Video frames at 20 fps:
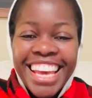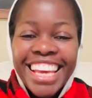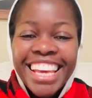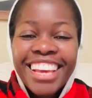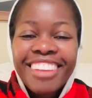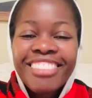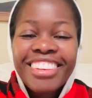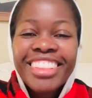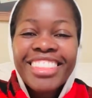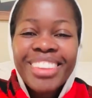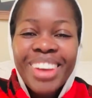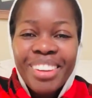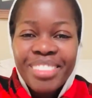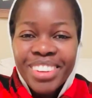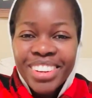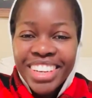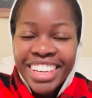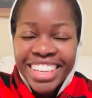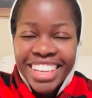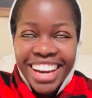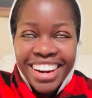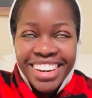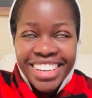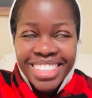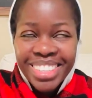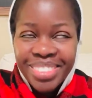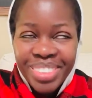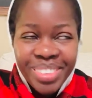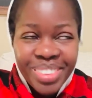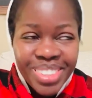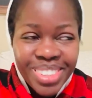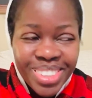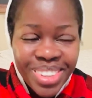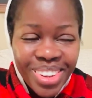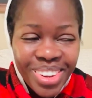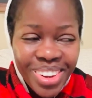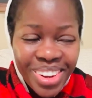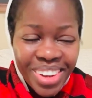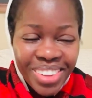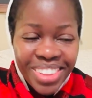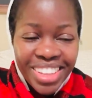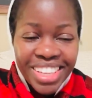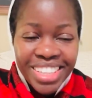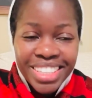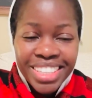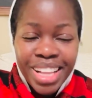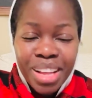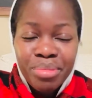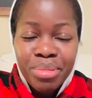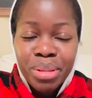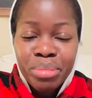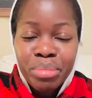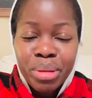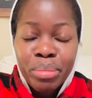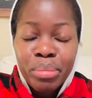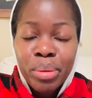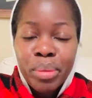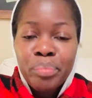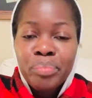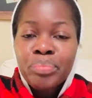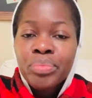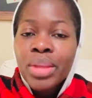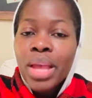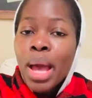Even though I'm not encouraging people to go out there slapping people.